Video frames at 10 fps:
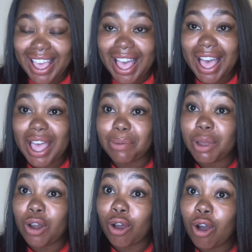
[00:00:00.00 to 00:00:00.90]
I am a
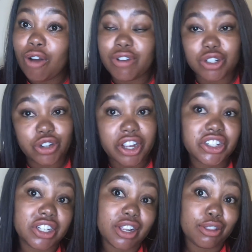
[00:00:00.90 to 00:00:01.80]
law of
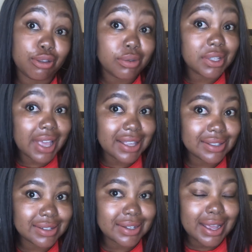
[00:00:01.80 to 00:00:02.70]
attraction enthusiast,